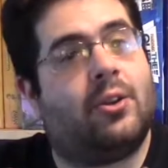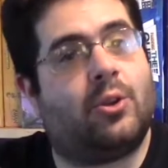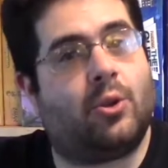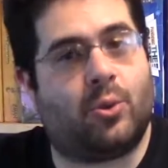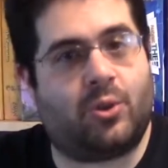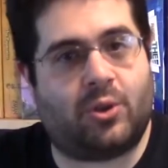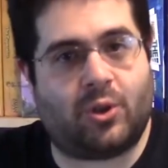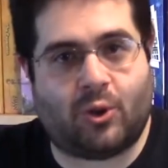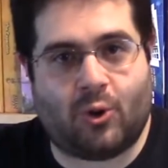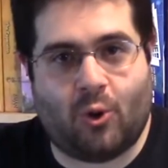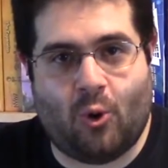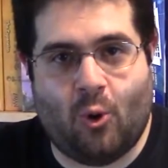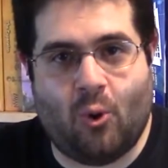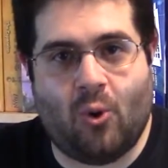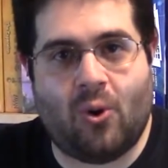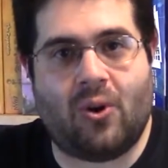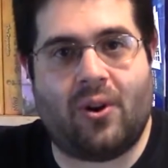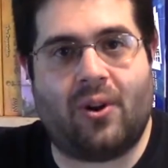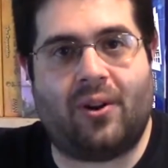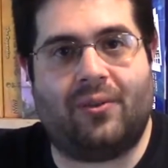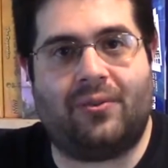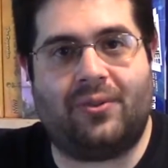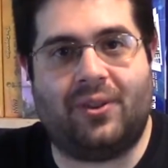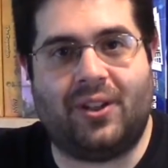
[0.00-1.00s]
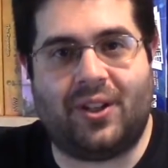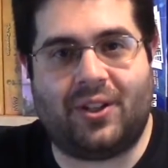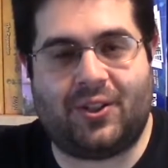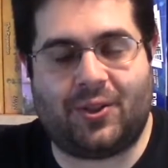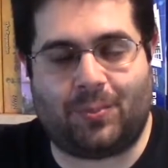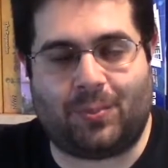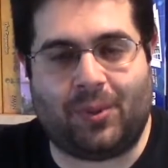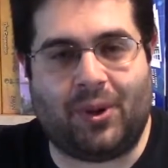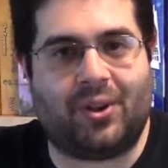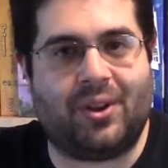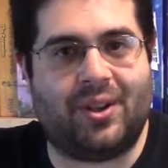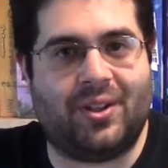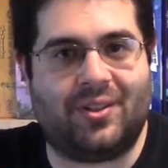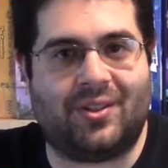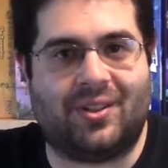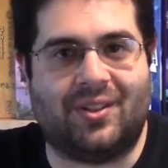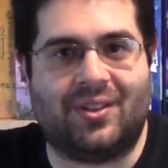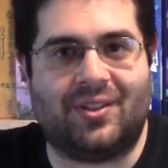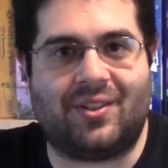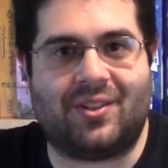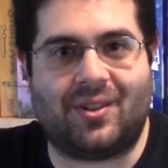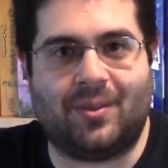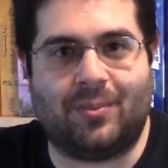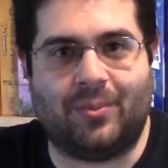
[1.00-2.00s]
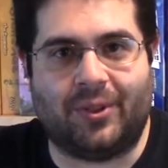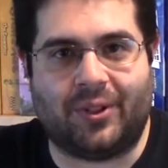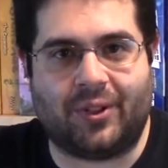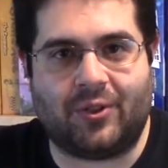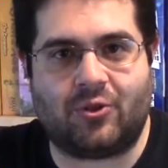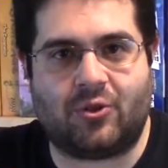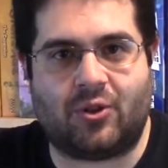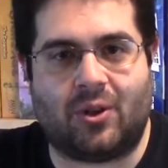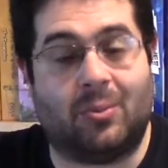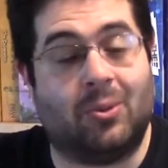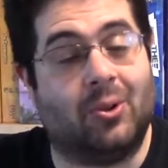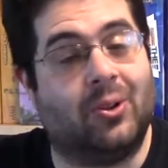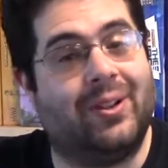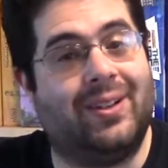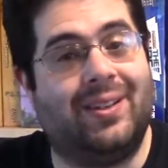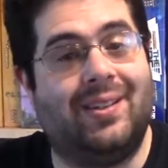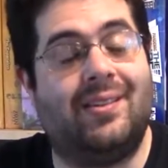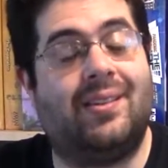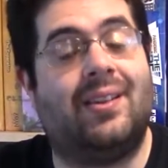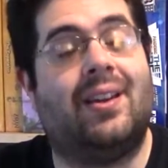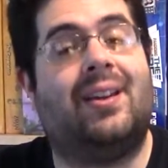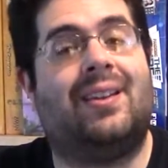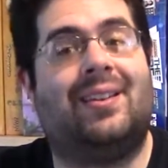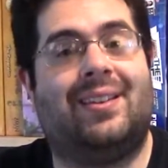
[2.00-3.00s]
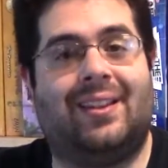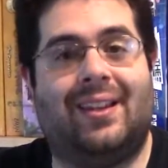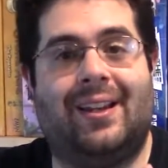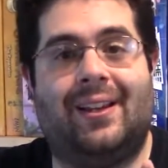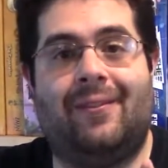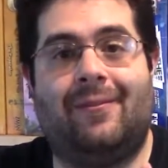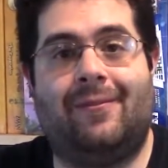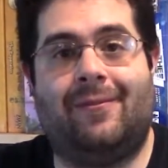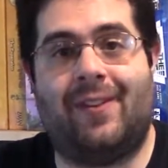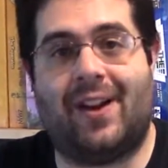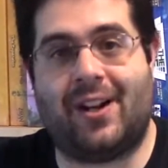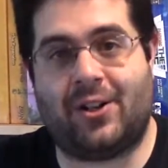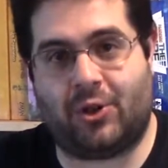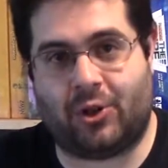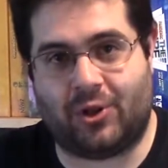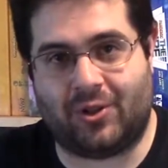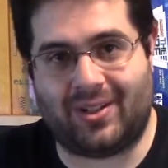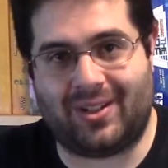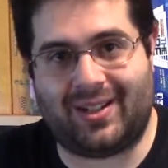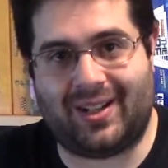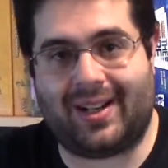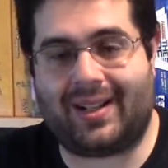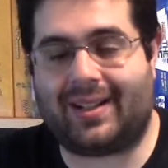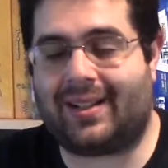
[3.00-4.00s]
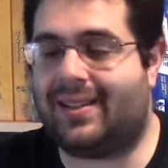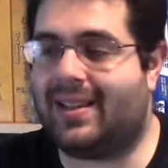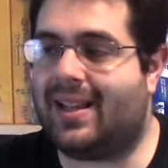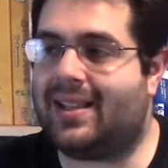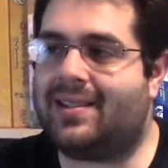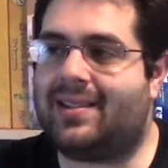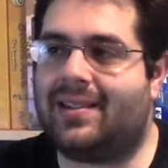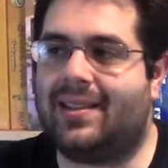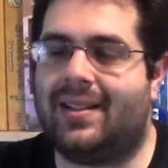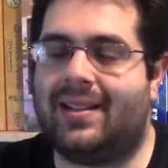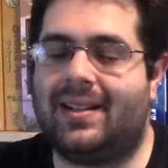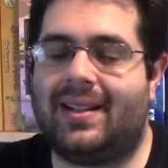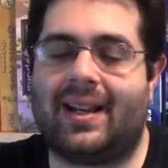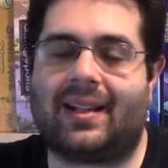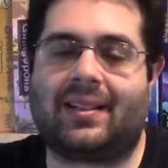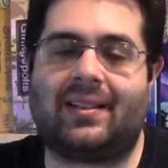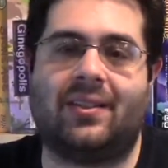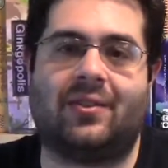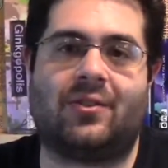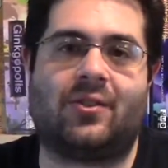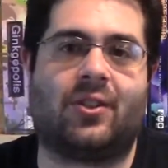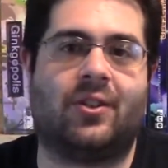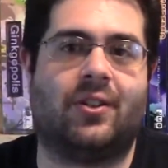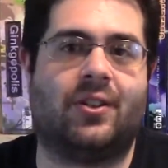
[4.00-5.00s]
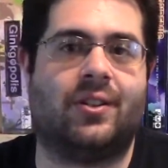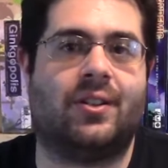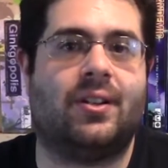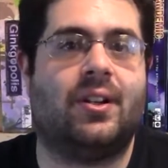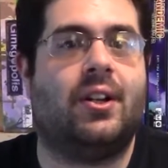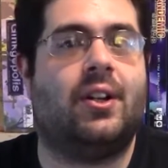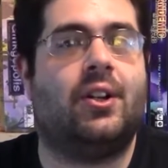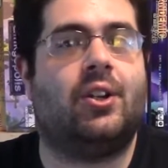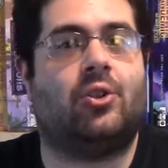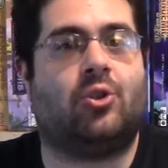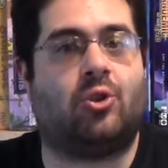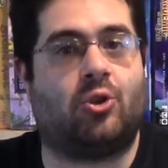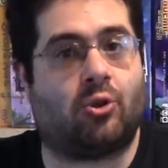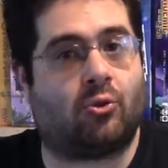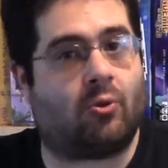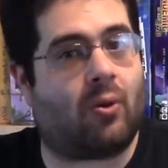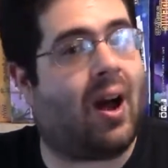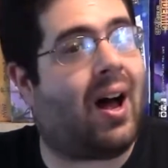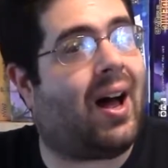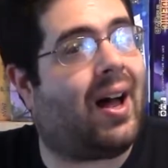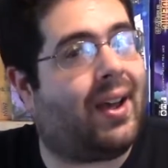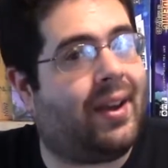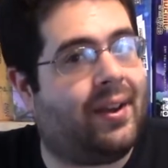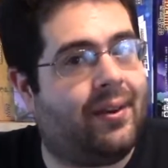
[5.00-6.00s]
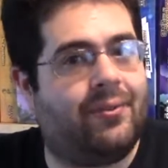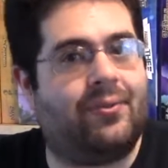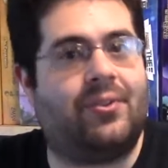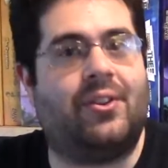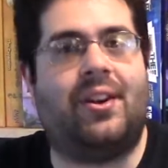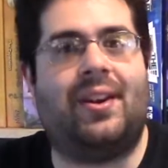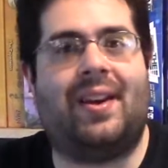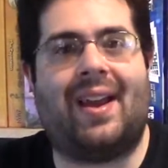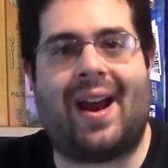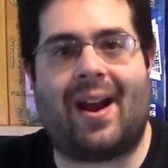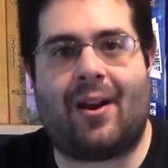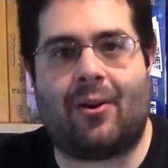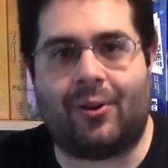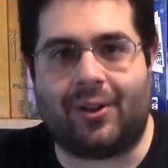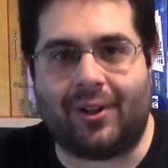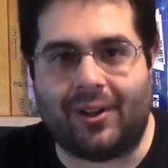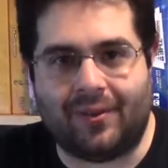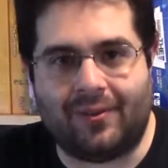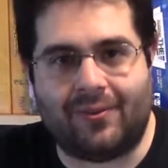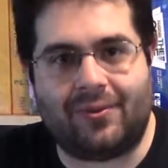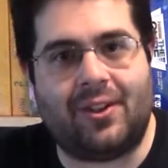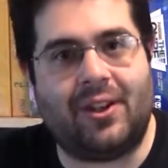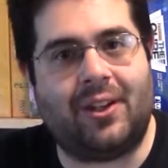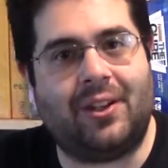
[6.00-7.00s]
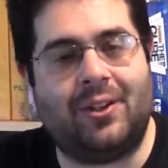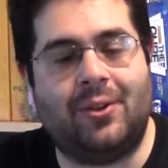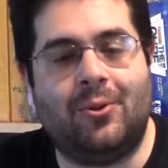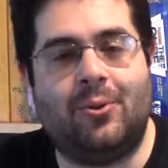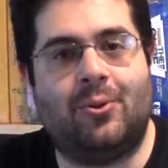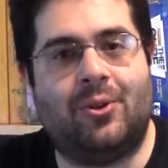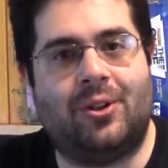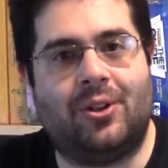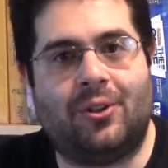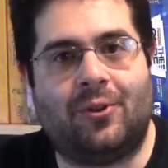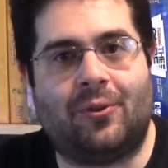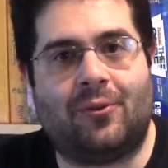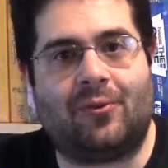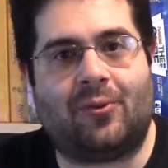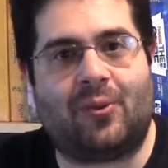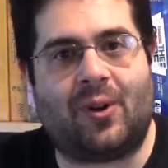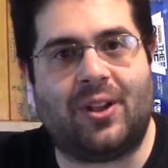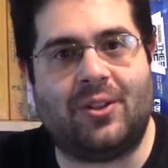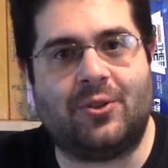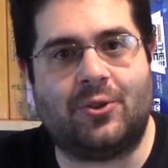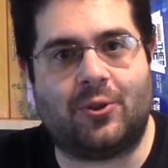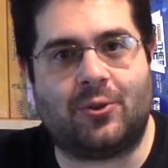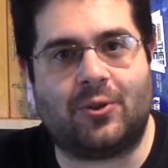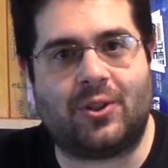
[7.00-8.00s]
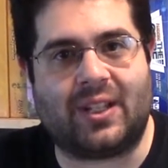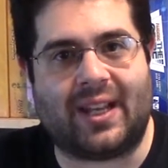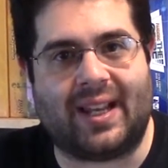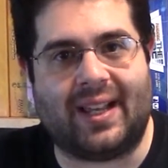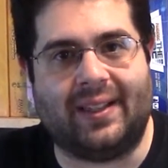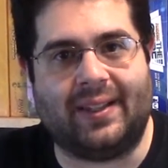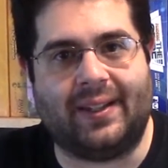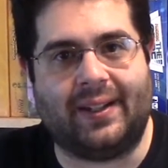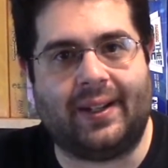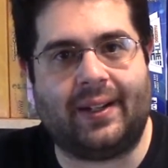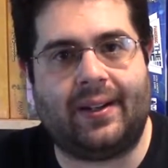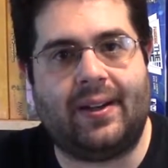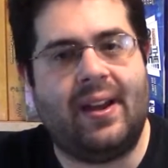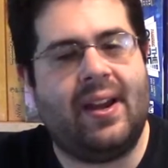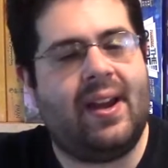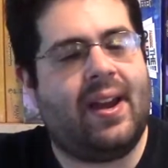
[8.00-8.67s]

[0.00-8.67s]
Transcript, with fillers: So, at the core of the experience in the siblings' trouble is the adventure deck. That's the deck that's going to drive the narrative that you and your friends are telling.